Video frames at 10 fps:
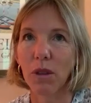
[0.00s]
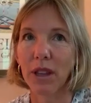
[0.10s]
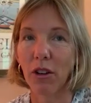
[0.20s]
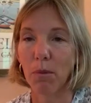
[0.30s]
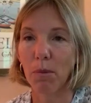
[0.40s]

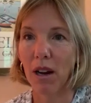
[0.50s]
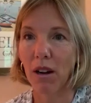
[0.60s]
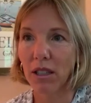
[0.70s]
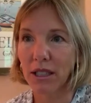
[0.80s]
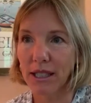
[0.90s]
without your
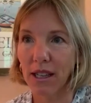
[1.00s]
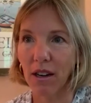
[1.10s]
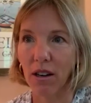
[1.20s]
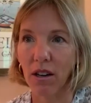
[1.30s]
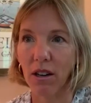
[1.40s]
parents
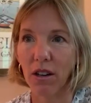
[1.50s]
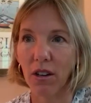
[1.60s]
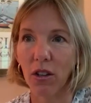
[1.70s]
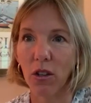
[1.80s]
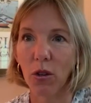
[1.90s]
there,
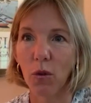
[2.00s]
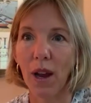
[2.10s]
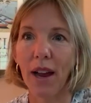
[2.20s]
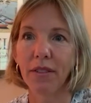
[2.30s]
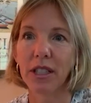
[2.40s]
you
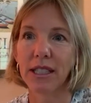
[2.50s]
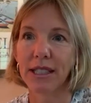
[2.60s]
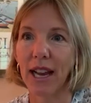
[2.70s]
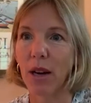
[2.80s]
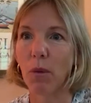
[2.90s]
have to
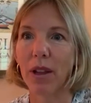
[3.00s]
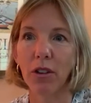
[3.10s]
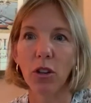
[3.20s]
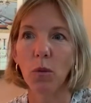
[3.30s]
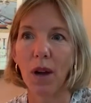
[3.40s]
decide whether
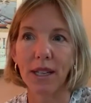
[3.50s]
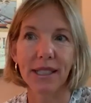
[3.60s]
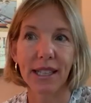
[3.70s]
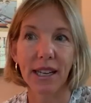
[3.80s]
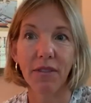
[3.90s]
you want to
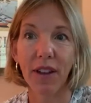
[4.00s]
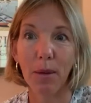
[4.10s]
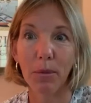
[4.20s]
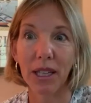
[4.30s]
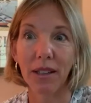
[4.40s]
stay a
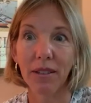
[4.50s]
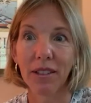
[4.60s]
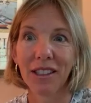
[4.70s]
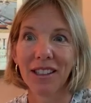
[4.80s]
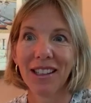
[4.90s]
family.
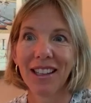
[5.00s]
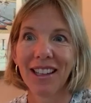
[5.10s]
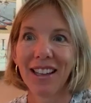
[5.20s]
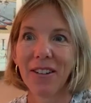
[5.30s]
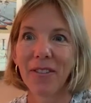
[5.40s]

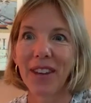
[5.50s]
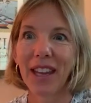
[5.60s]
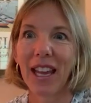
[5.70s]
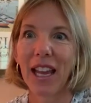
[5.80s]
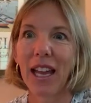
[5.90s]

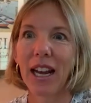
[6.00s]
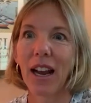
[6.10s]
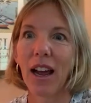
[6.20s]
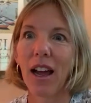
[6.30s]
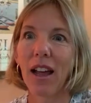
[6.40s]

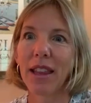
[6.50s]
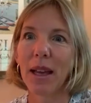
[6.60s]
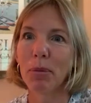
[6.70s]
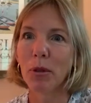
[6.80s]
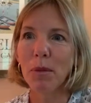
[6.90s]
And
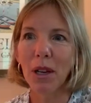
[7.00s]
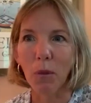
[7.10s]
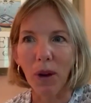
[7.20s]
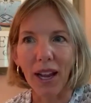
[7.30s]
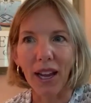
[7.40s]
that blew me
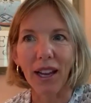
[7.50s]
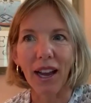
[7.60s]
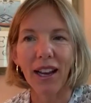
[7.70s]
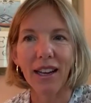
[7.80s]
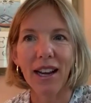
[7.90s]
away.
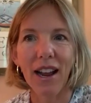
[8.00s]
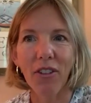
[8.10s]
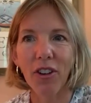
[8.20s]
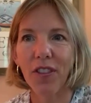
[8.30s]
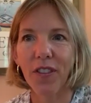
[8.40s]
I'd
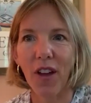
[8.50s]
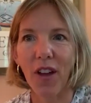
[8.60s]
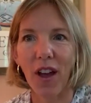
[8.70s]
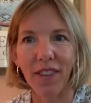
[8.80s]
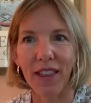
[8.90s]
never
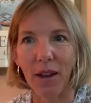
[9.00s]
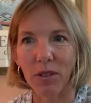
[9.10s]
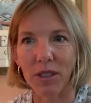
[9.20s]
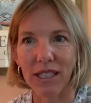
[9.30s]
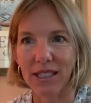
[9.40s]
thought
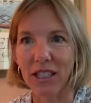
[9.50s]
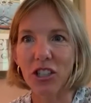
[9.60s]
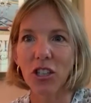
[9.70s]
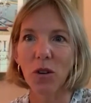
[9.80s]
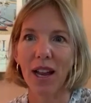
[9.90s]
that was a
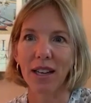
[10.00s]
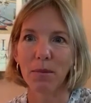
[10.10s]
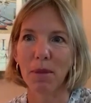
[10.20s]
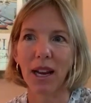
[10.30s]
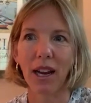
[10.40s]
decision you
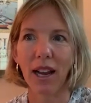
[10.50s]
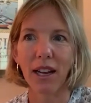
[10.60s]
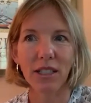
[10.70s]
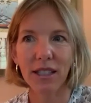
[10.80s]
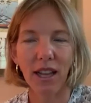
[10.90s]
had to make.
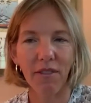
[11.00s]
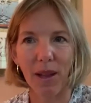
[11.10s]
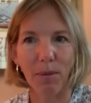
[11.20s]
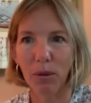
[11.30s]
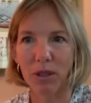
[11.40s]
I just thought
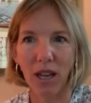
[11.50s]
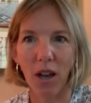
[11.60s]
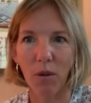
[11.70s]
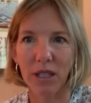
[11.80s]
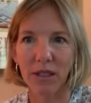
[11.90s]
family was
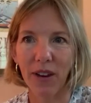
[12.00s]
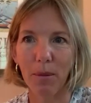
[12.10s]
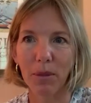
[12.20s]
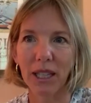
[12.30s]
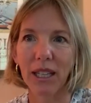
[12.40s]
always
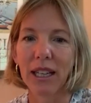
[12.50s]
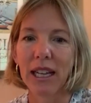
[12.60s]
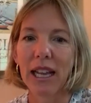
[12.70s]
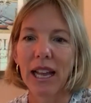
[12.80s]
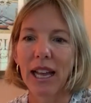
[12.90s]
family.
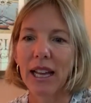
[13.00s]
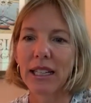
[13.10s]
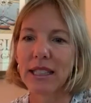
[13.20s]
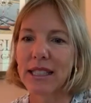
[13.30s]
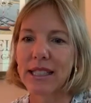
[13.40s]
And
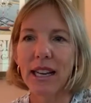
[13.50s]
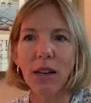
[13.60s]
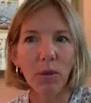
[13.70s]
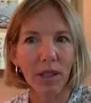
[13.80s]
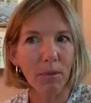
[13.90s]
it
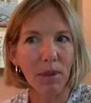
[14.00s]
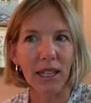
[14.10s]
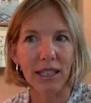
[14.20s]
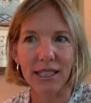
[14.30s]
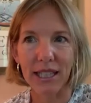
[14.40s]
stayed with me.
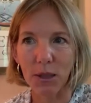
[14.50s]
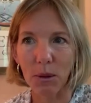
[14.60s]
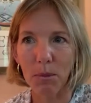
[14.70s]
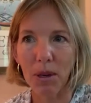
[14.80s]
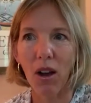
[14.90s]
It stays
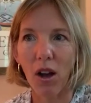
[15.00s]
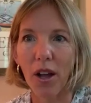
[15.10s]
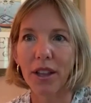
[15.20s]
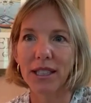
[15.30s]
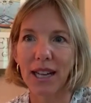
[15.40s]
with me
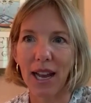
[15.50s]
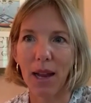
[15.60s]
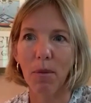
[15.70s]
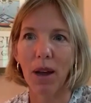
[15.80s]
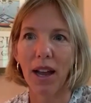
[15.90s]
all the
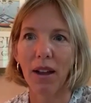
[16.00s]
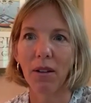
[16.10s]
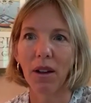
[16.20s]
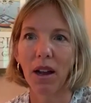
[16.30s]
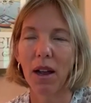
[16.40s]
time.
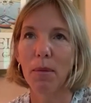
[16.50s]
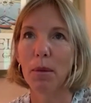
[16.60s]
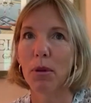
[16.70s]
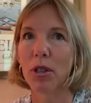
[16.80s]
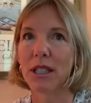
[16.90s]
I am the
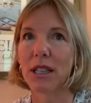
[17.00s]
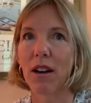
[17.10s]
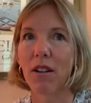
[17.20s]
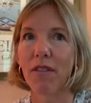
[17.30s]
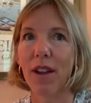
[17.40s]
person in
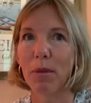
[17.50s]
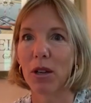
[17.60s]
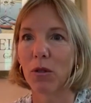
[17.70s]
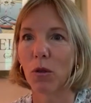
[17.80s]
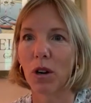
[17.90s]
our family
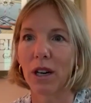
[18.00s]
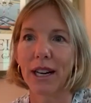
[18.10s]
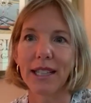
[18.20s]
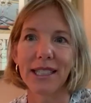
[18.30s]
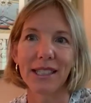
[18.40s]
who
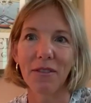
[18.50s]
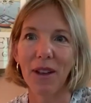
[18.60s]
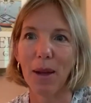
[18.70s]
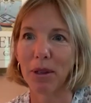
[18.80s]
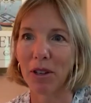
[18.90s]
organizes the
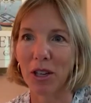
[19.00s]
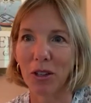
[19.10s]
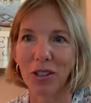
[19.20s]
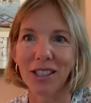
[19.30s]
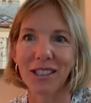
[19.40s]
family
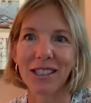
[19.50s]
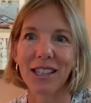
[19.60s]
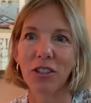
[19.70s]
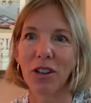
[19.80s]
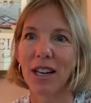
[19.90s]
reunions,
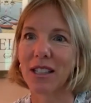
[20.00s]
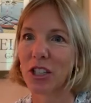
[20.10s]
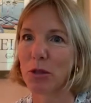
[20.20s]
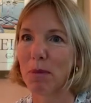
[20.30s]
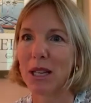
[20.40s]
and I try to
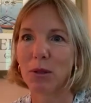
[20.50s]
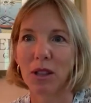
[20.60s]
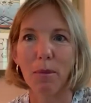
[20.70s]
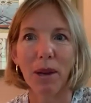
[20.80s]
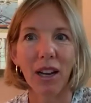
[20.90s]
touch base with
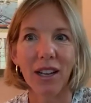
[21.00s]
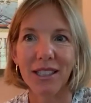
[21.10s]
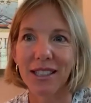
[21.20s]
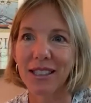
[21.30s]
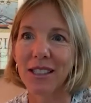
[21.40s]
all my
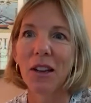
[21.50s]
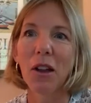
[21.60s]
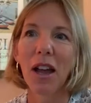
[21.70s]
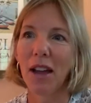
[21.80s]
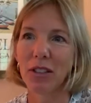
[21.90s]
cousins.
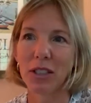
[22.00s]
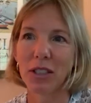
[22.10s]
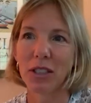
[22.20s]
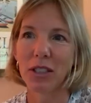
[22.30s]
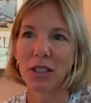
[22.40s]
I have a
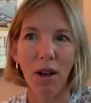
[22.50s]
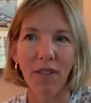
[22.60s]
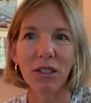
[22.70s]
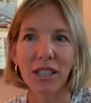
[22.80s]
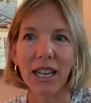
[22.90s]
small
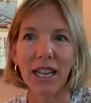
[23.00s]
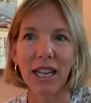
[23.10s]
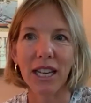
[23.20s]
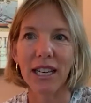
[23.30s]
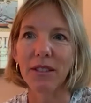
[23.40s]
family, so
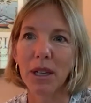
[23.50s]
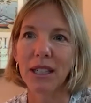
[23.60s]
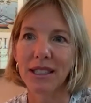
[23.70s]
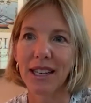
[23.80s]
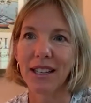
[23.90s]
it's kind of easy
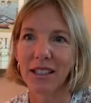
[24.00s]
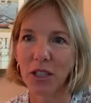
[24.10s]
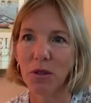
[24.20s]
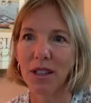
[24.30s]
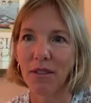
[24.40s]
for me to
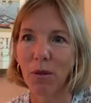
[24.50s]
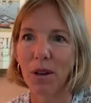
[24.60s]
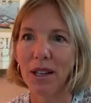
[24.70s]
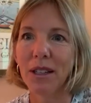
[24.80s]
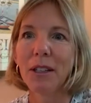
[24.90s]
stay in touch with
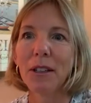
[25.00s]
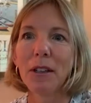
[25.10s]
everyone.